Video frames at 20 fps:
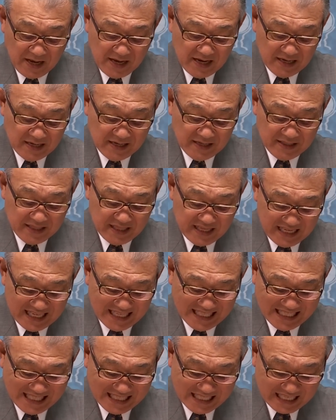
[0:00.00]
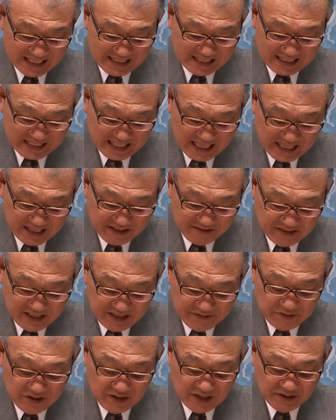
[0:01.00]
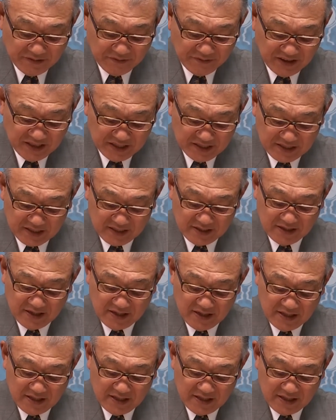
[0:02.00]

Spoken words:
is the distinctive feature